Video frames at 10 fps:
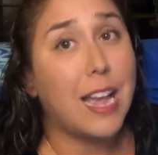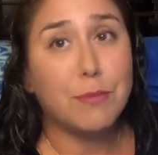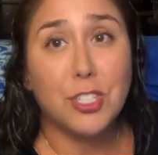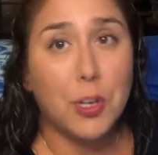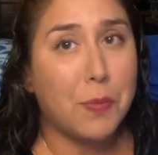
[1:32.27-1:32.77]
I'm
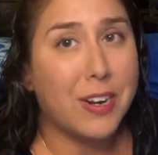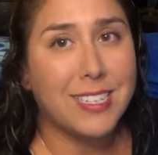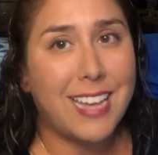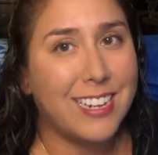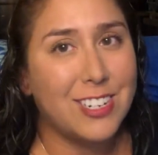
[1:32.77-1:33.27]
super
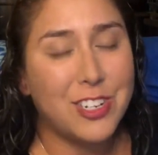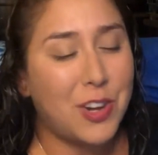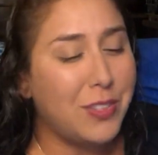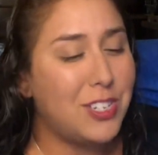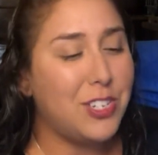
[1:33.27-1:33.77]
excited to
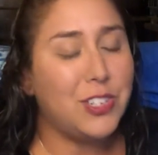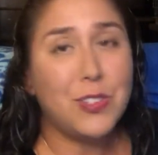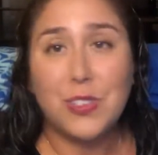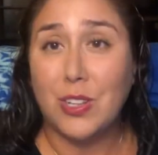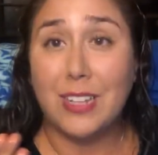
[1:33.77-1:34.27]
show these to
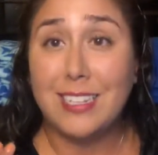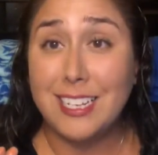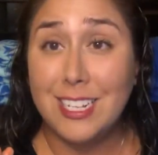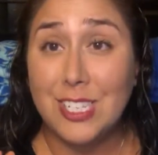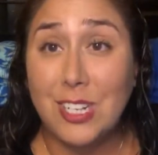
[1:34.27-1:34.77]
you, so let's
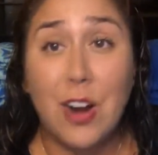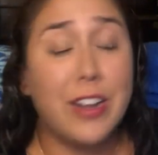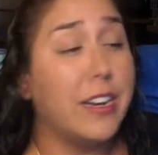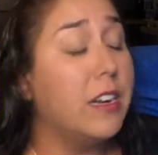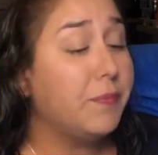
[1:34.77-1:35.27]
get
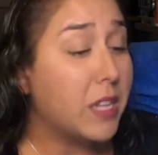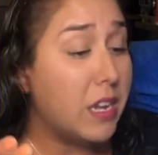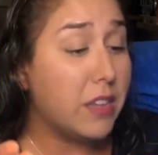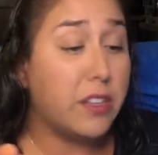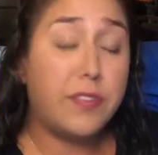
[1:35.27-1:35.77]
started.
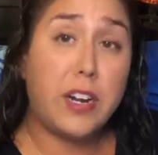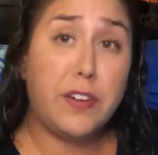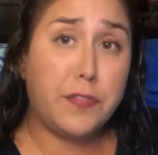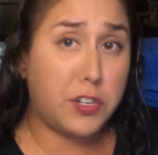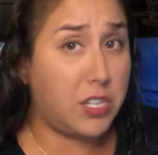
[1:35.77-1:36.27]
The very
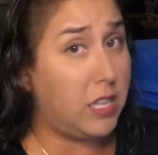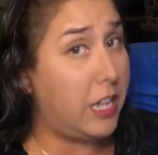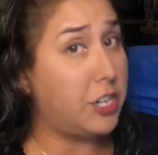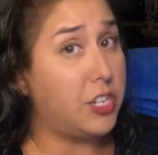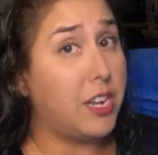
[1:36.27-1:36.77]
first
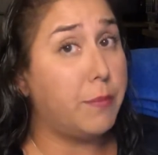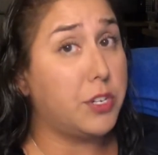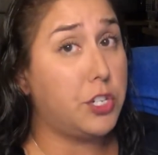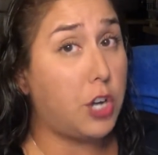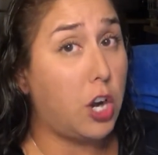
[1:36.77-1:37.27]
collection I'm gonna
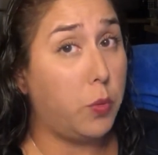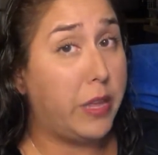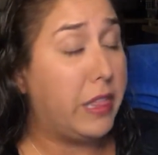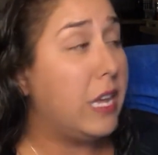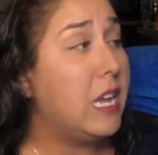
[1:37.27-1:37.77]
start
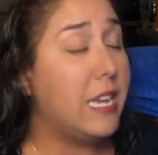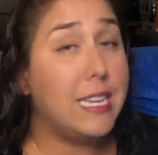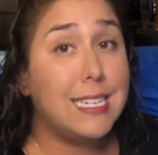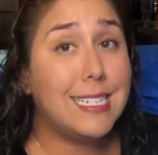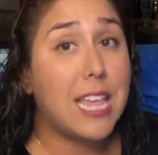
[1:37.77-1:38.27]
with
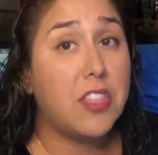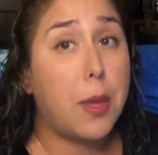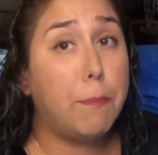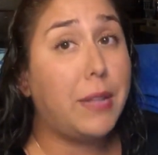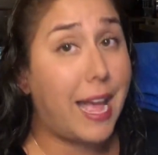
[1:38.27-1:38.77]
is the
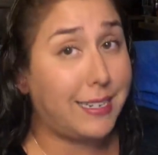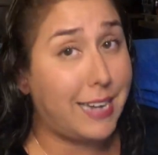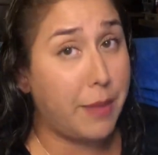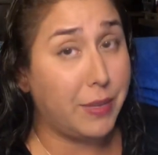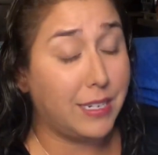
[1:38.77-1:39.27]
Black
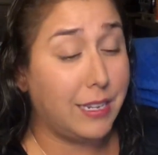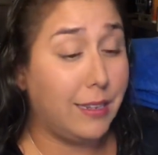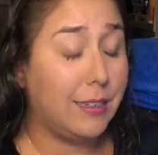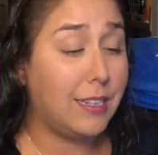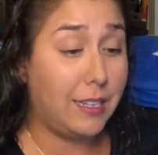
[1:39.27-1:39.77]
Diamond
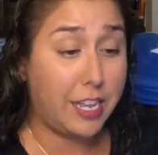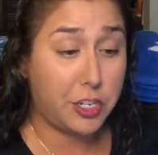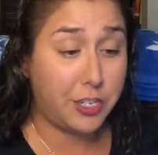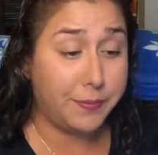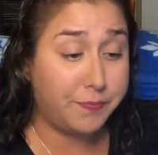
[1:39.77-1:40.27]

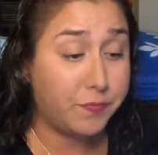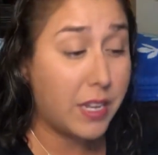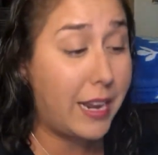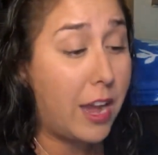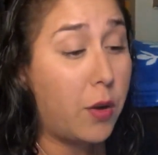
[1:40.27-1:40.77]
Collection.
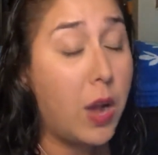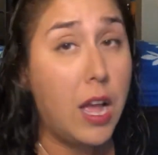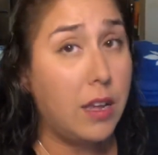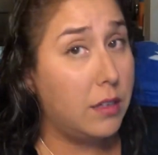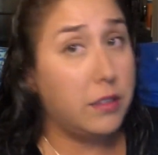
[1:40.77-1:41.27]
Now,
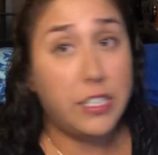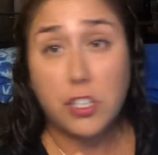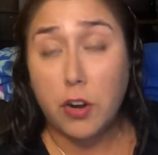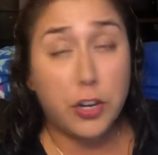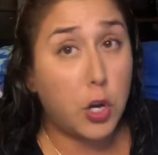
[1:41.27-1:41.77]
these
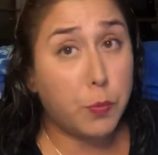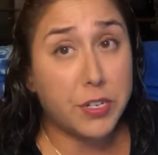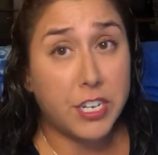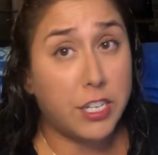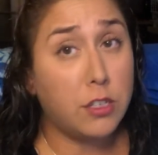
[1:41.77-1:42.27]
are in no
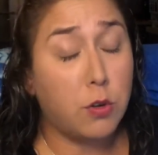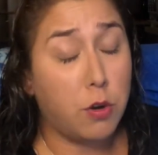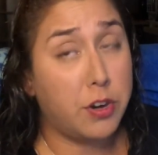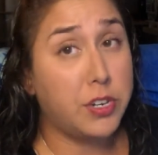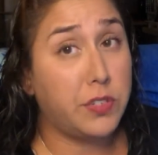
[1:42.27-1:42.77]
particular
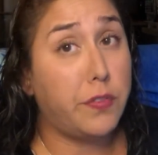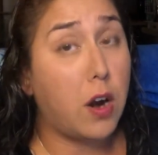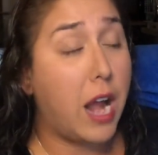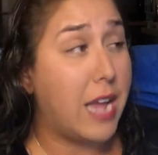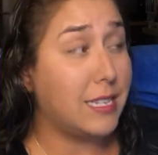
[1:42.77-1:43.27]
order as
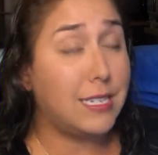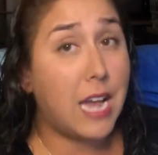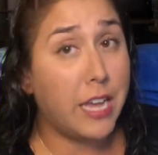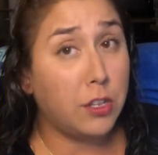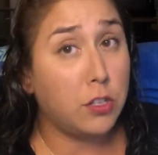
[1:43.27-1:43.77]
far as
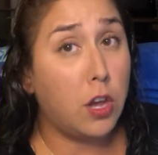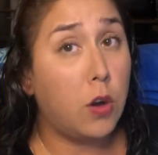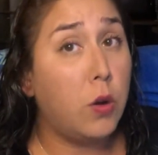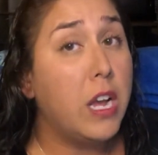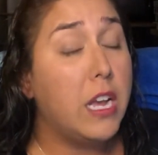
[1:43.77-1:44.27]
title
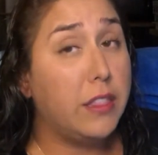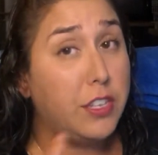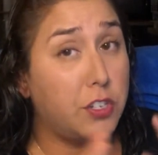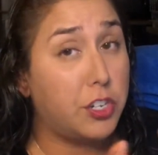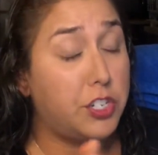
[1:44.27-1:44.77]
go.
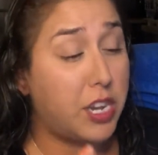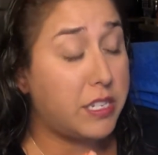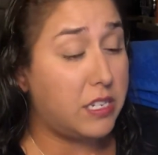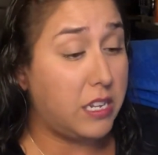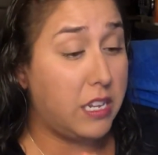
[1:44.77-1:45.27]
These are
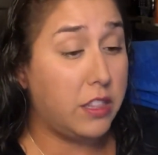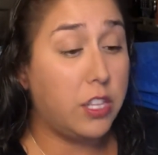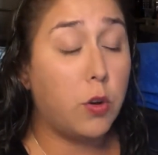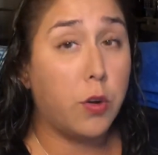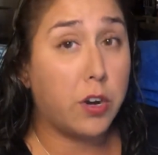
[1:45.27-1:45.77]
just in
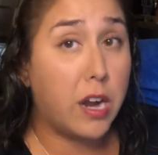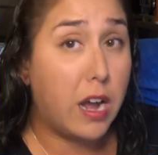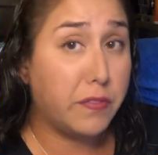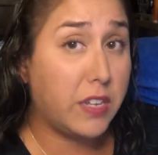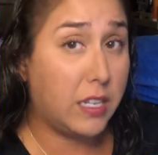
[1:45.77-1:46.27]
the order
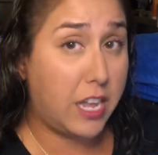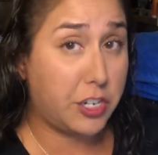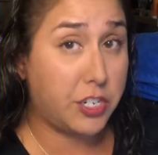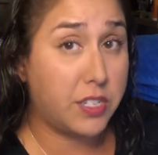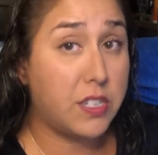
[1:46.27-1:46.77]
of
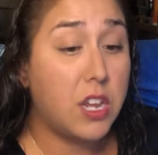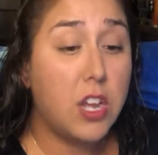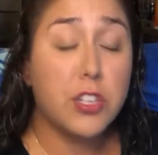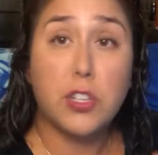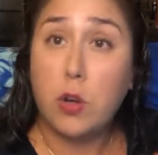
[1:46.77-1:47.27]
collections.
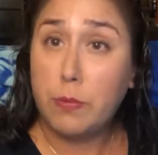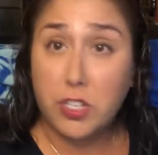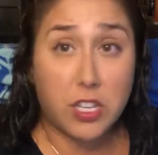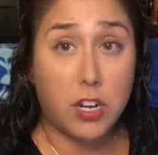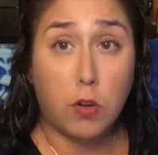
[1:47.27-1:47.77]
So I'm
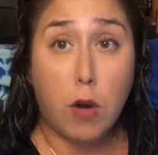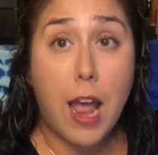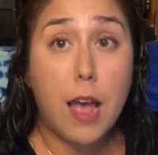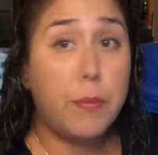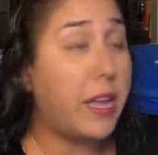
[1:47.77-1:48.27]
just gonna
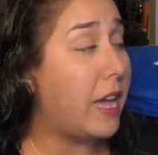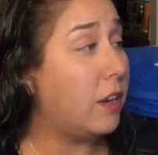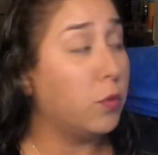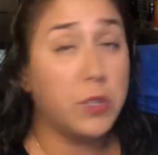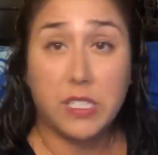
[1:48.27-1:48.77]
grab
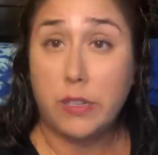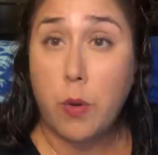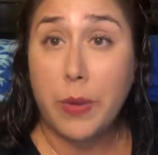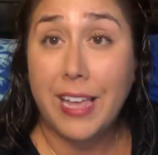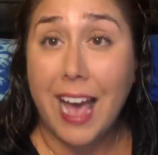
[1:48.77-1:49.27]
and we'll see
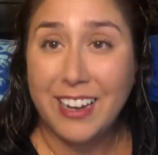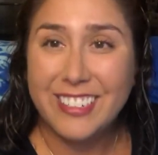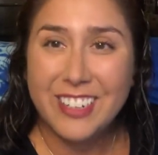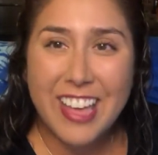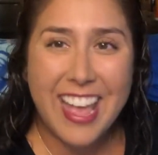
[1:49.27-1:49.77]
what we got,
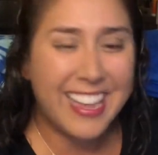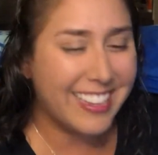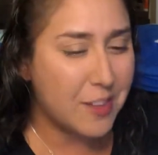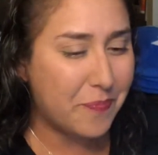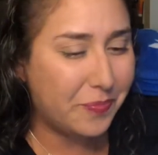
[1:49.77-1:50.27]
okay?
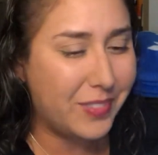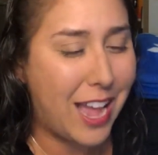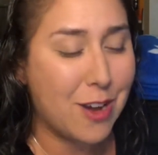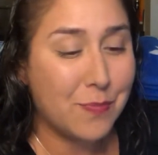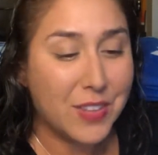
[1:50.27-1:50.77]

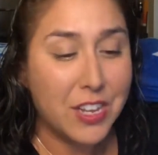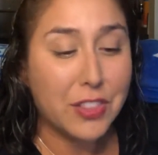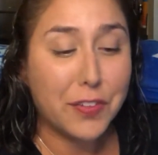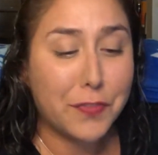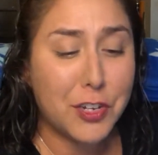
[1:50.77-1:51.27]
Now,
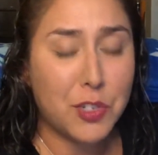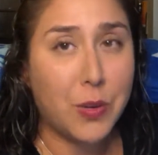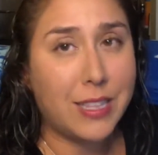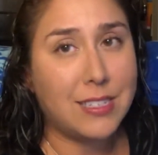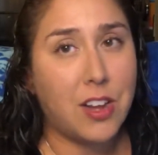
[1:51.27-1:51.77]
the first
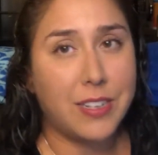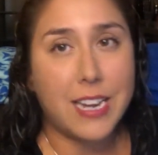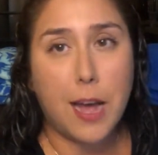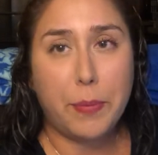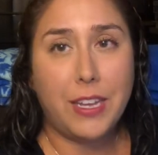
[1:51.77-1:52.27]
one that's on
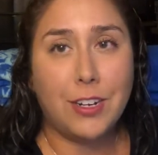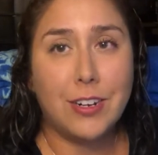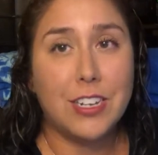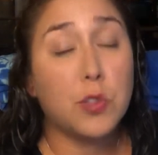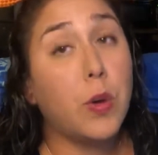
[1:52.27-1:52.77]
top here
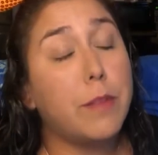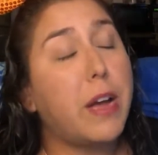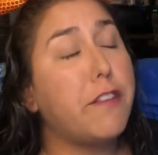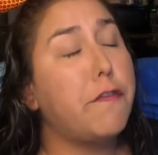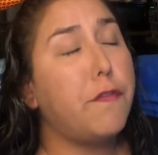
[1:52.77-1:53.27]
is one of
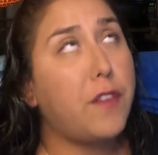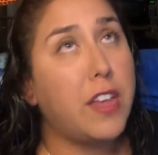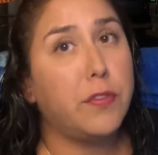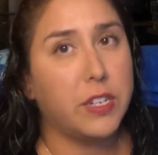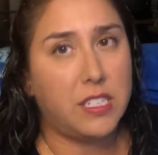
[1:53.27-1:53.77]
my
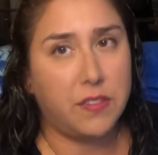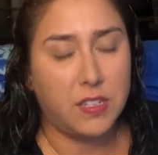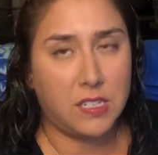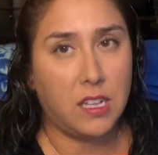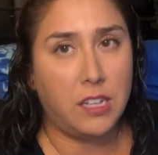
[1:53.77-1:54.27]
favorites of
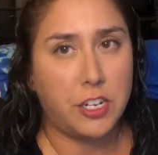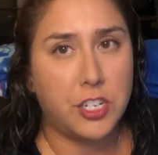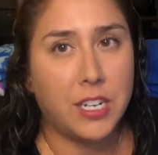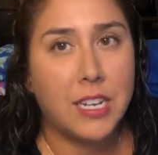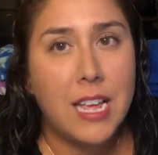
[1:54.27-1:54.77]
this
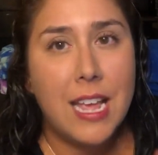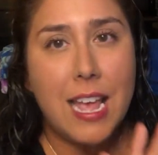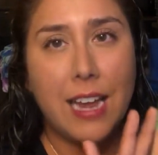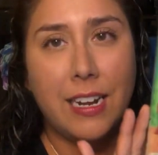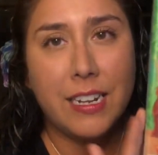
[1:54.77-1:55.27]
collection,
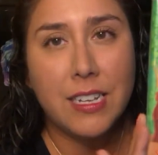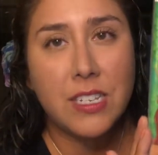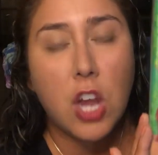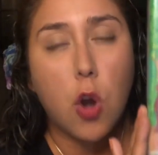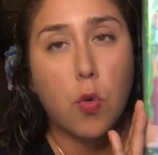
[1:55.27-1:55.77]
and it
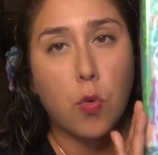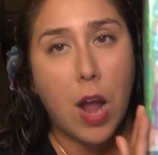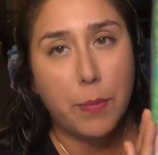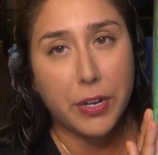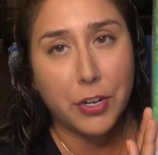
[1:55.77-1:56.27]
is
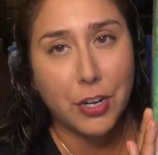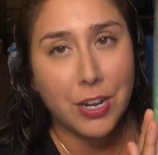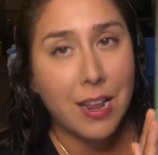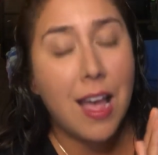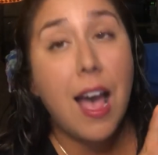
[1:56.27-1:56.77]
Robin Hood.